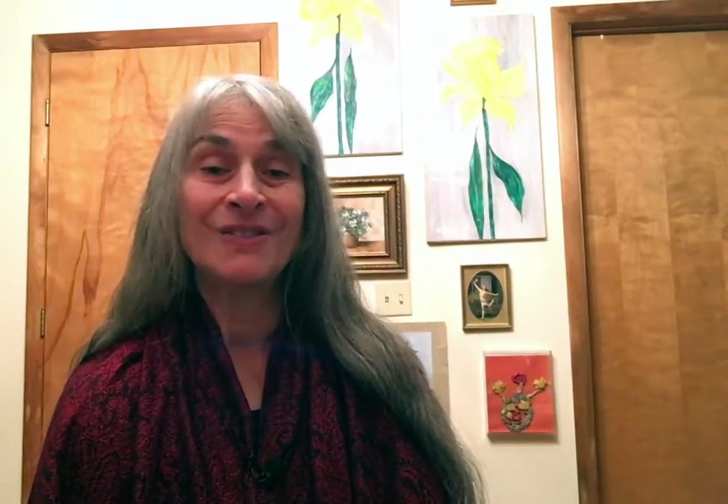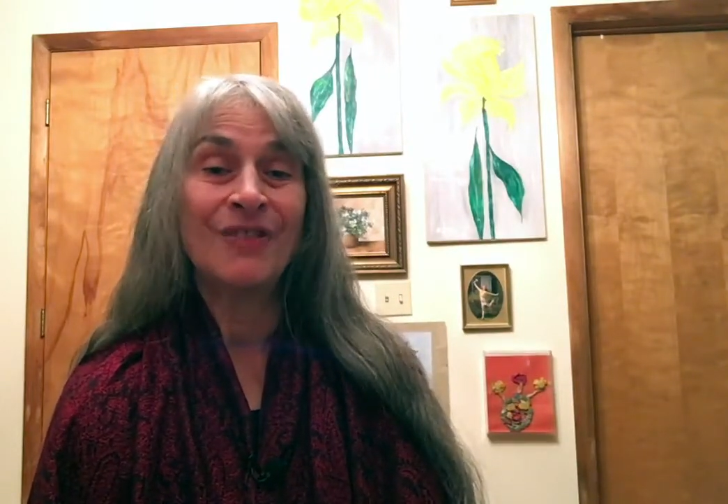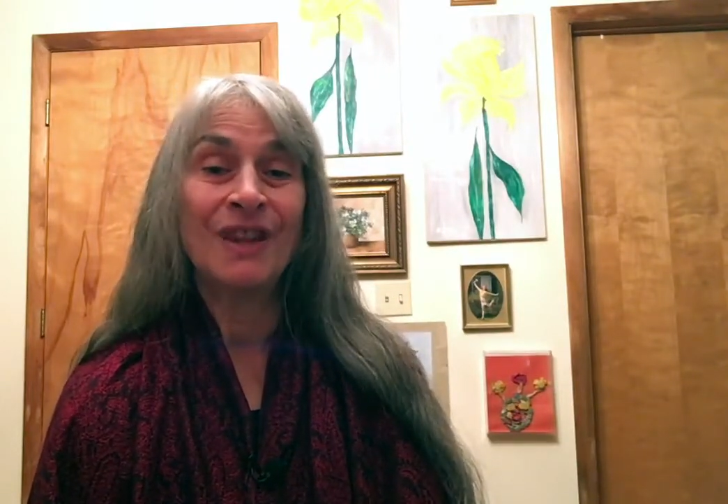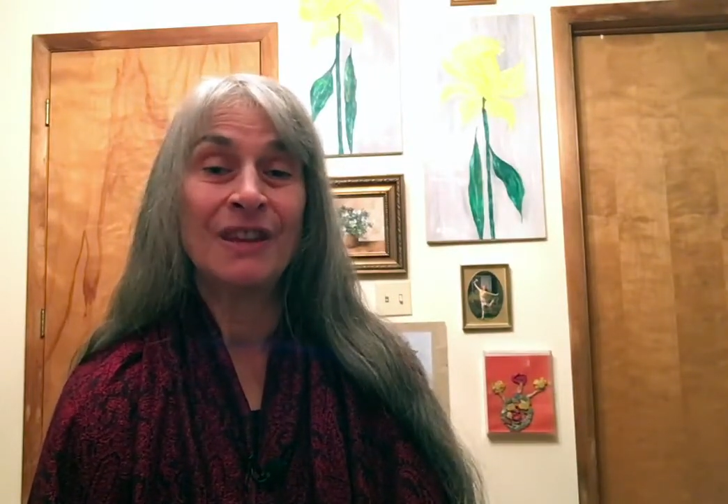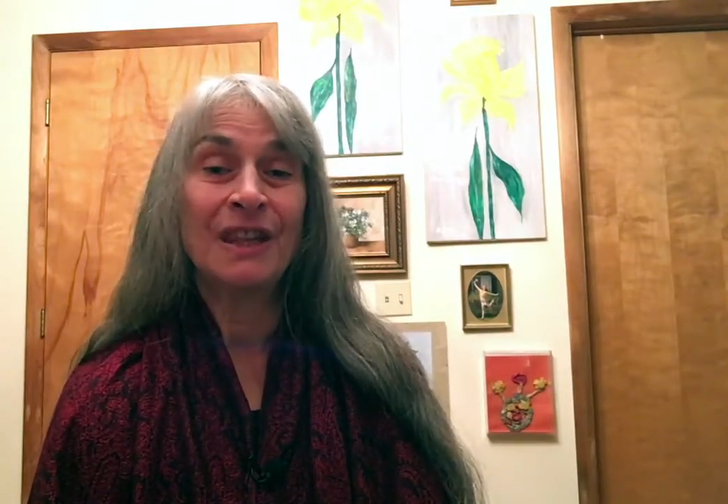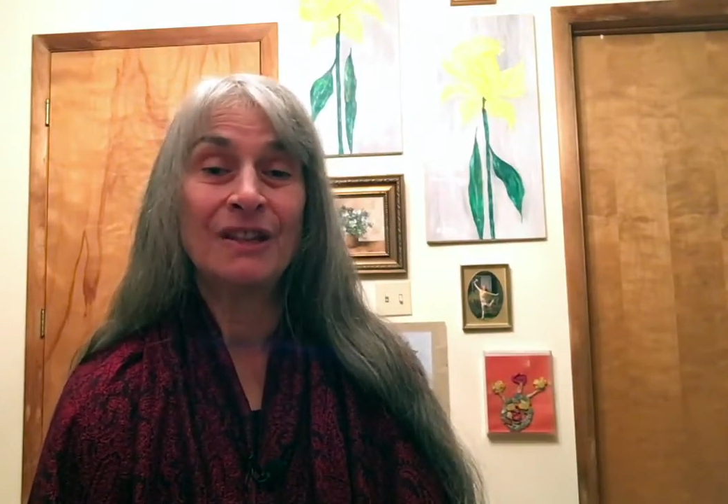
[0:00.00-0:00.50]

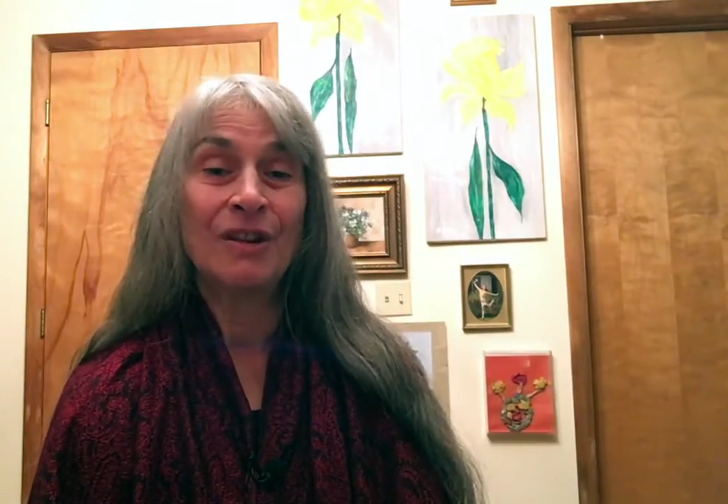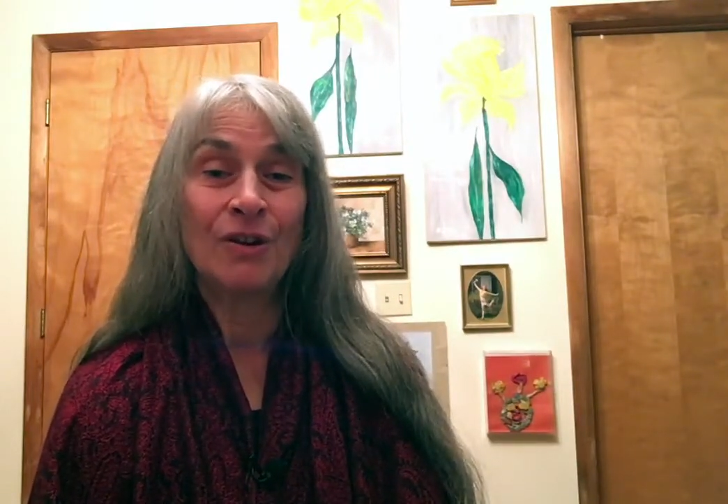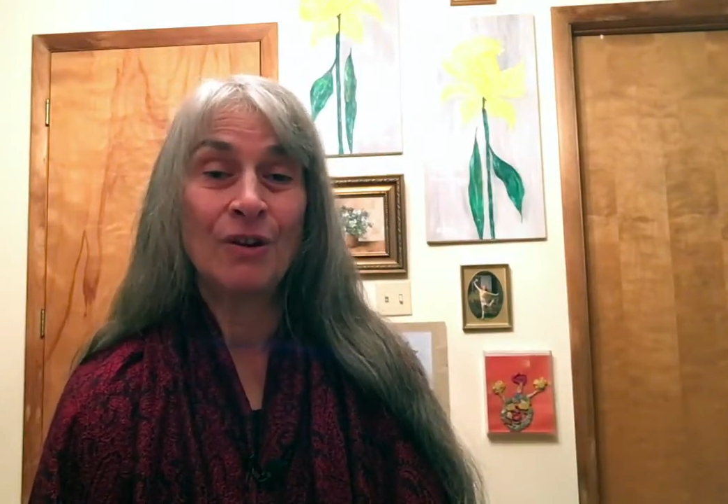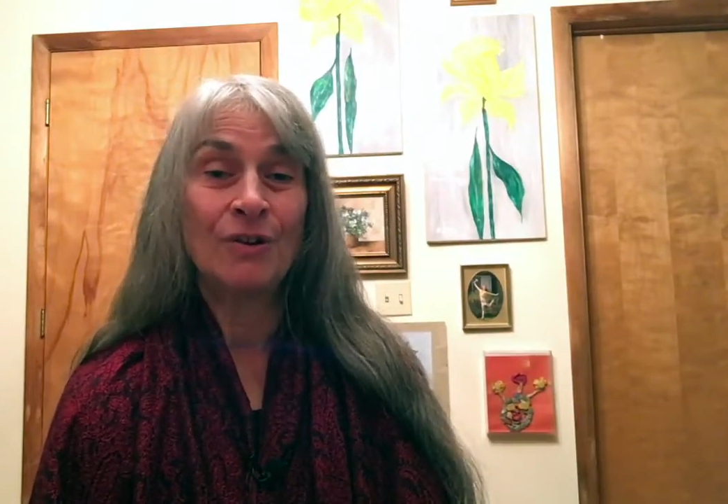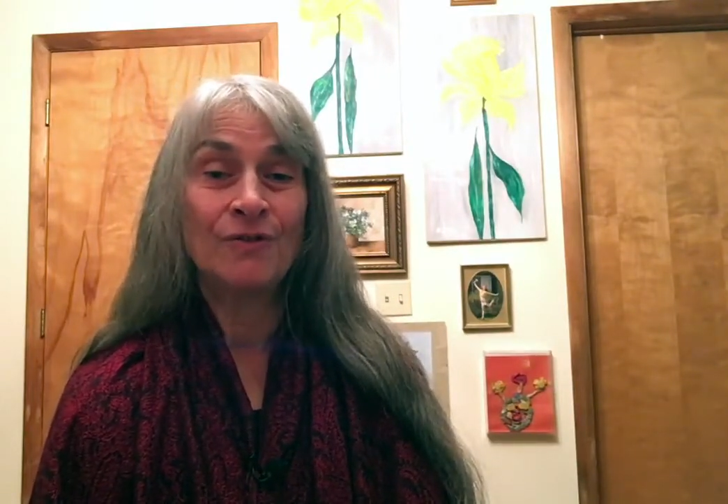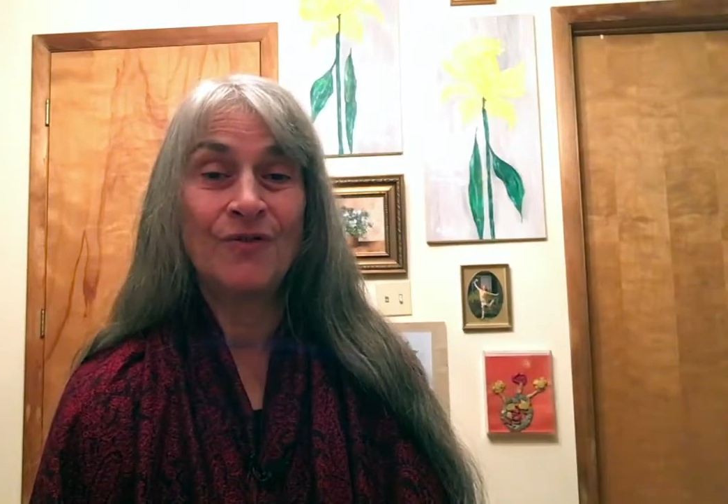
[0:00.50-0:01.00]
feeling
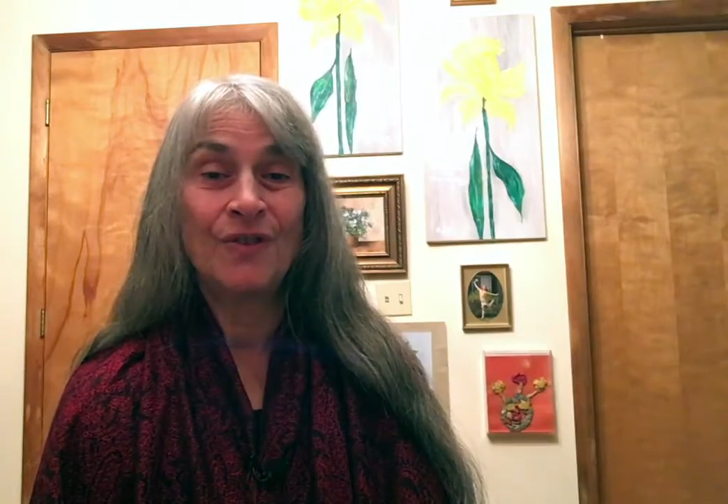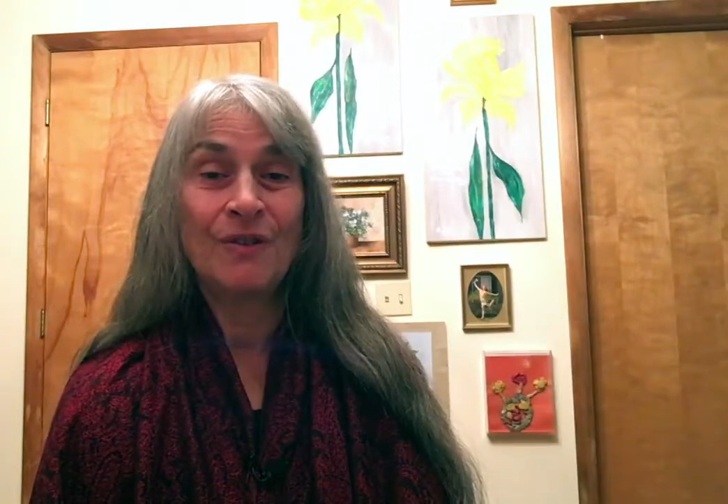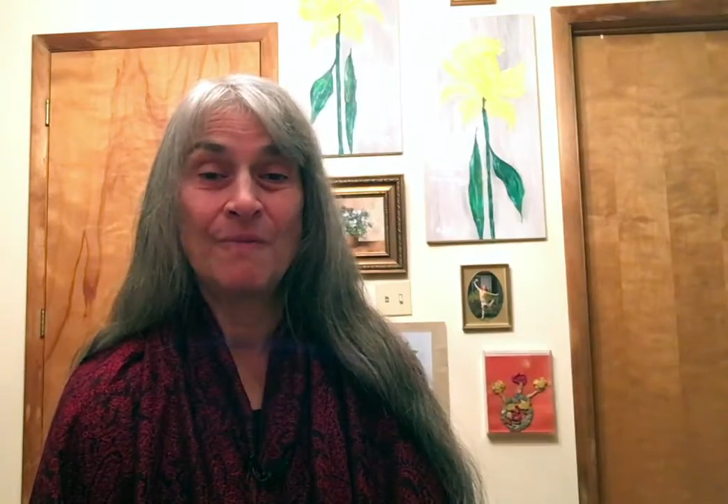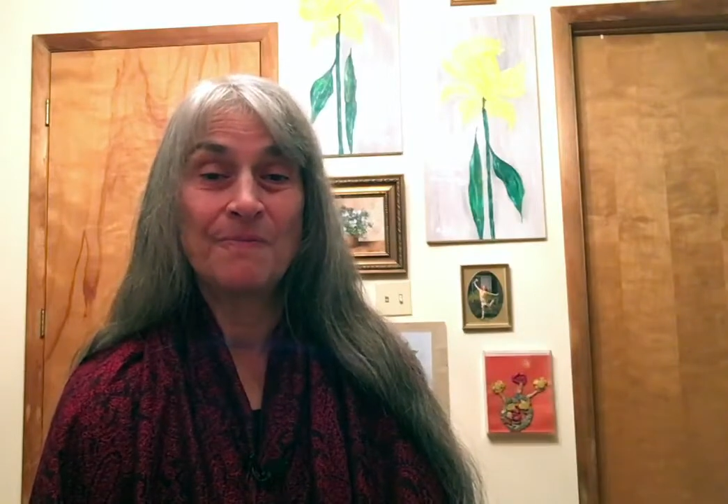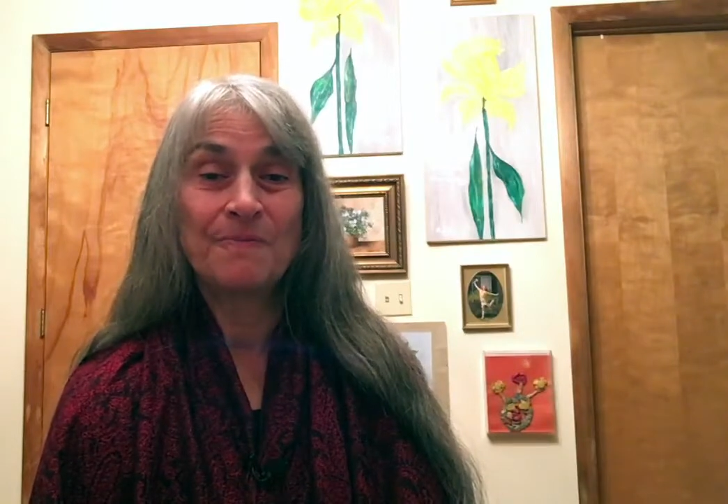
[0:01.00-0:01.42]
hurtful.